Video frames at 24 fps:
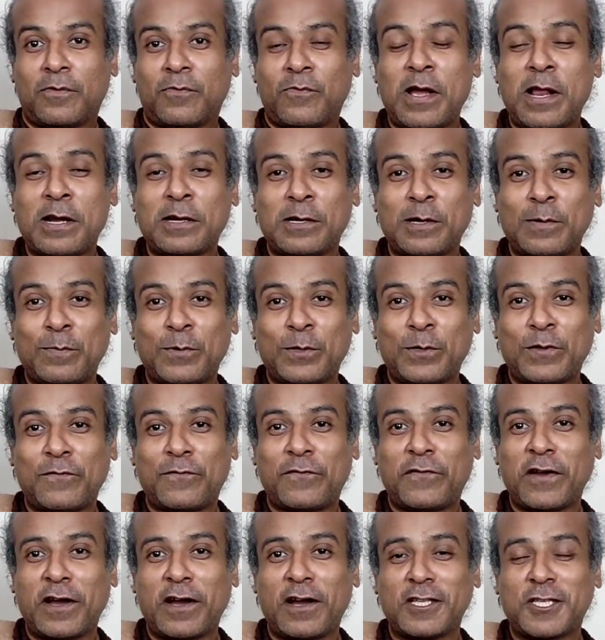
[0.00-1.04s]
Welcome to
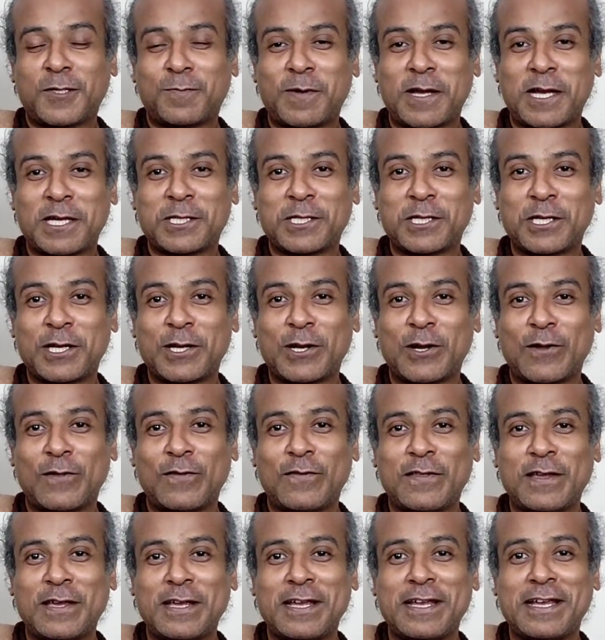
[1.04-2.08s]
the Fear Special
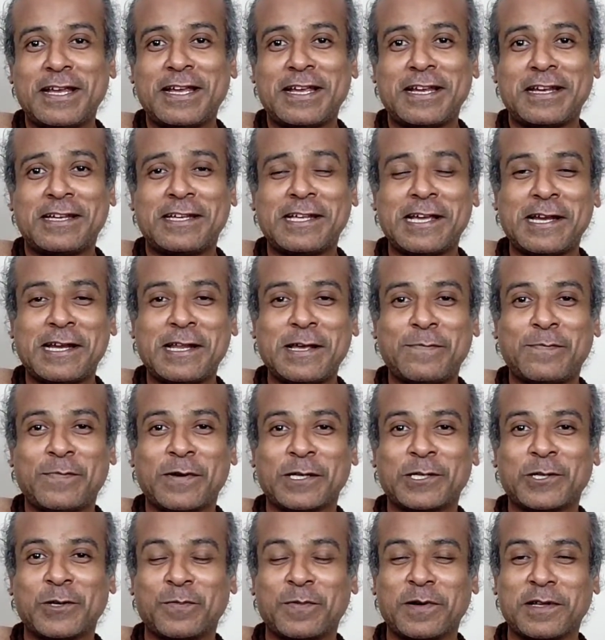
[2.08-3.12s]
on the Daily
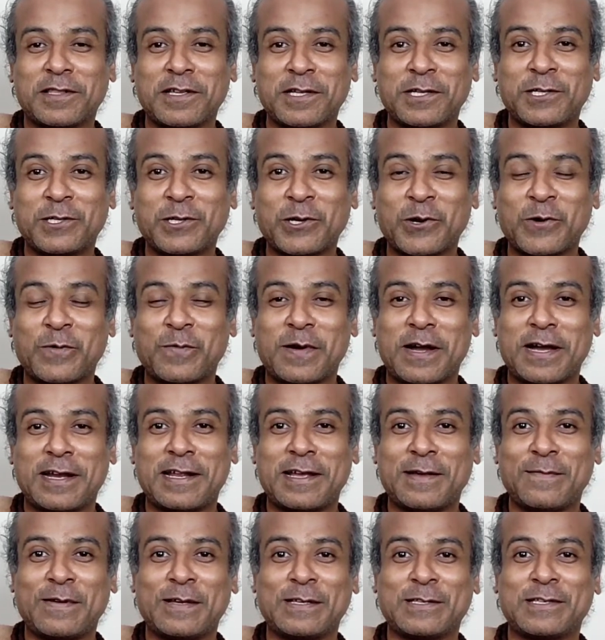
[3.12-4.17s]
Pashupati show. My
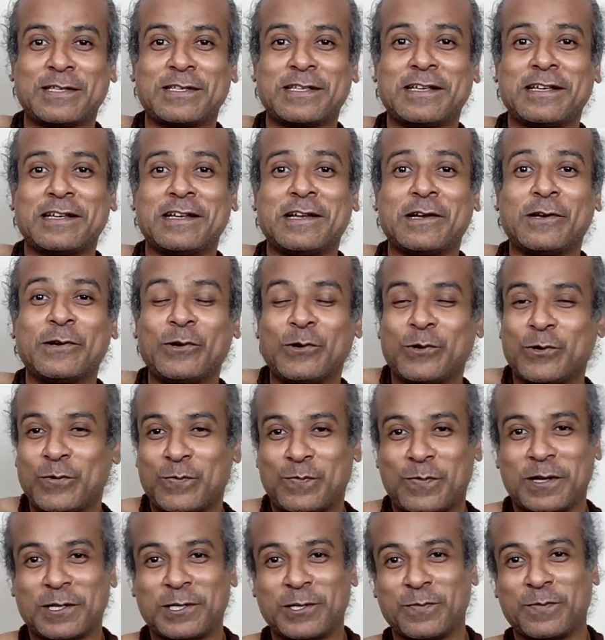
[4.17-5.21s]
name is Guru
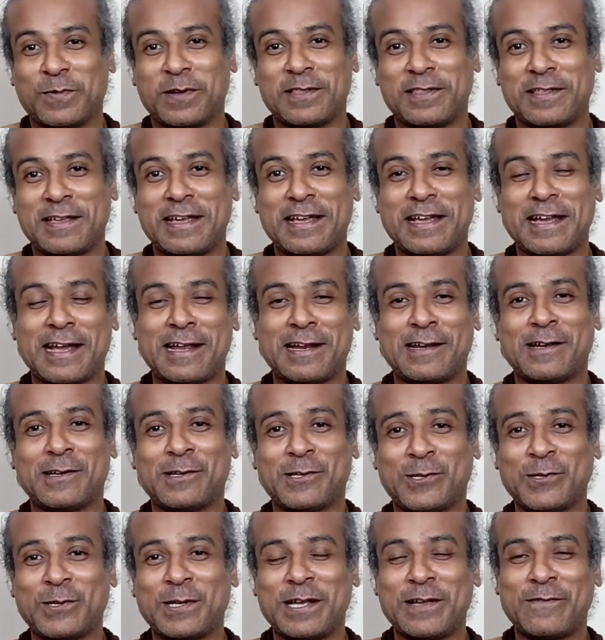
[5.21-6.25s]
Pashupati,
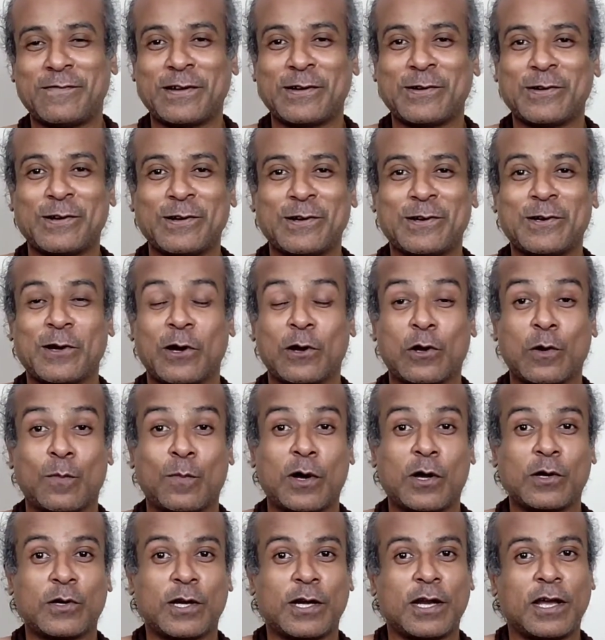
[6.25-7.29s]
and today we're going to talk
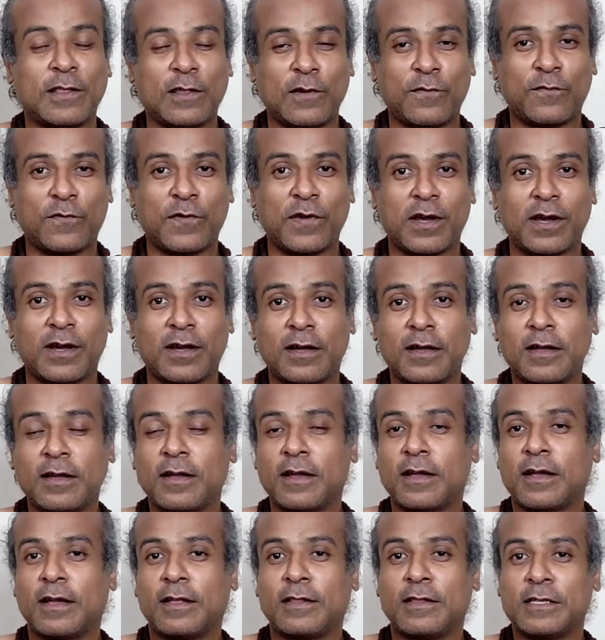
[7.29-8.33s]
about another fear.
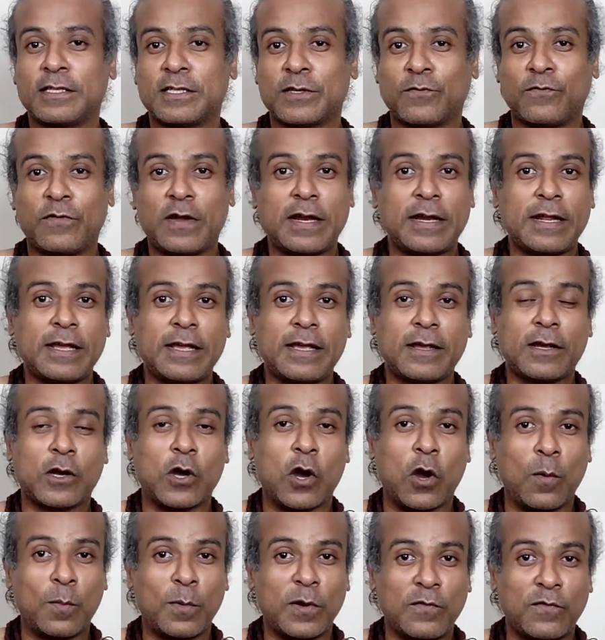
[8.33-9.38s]
This is a very
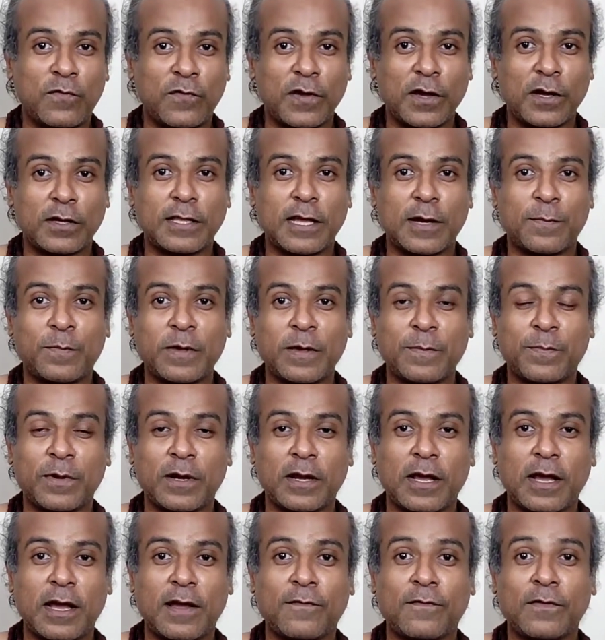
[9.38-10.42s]
common fear that
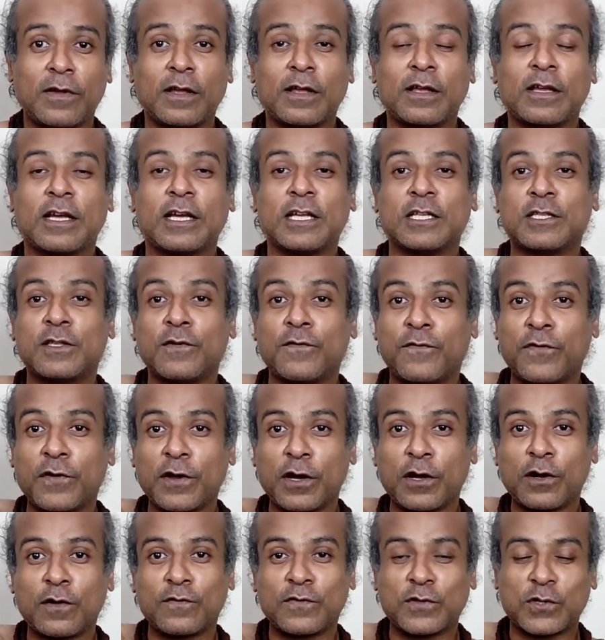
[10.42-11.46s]
people have, is the
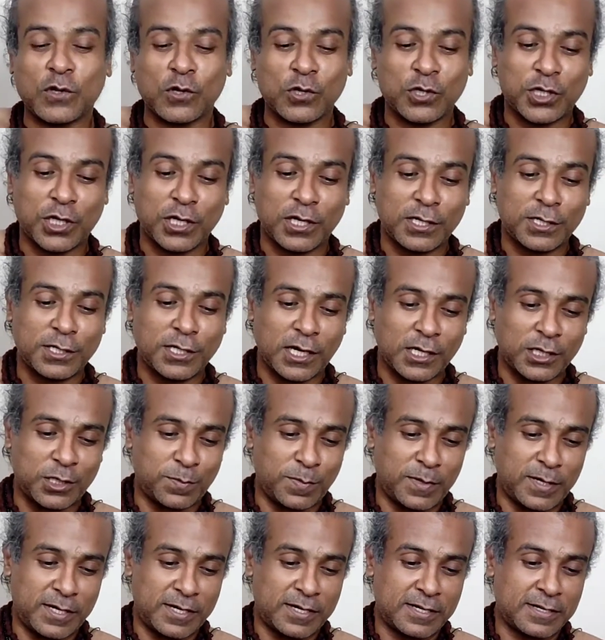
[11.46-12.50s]
fear of social
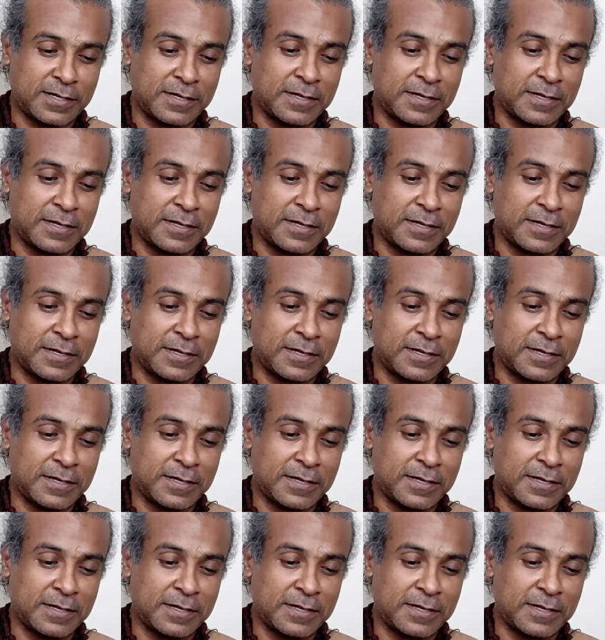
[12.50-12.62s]
judgment.